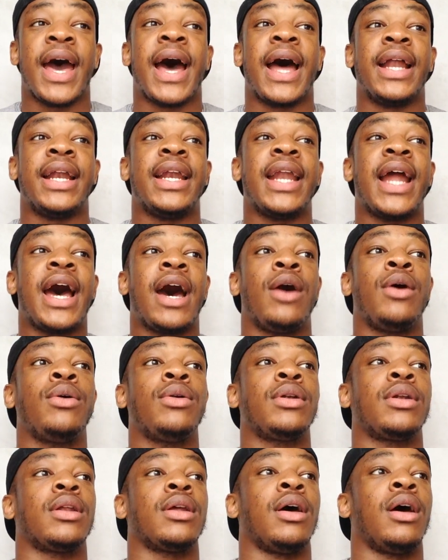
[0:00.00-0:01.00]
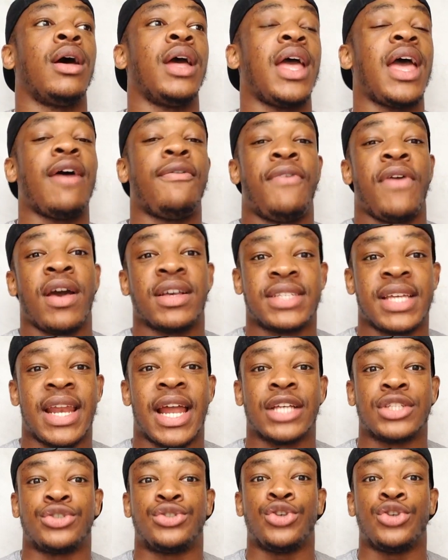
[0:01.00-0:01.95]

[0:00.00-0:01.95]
And now the FA are saying that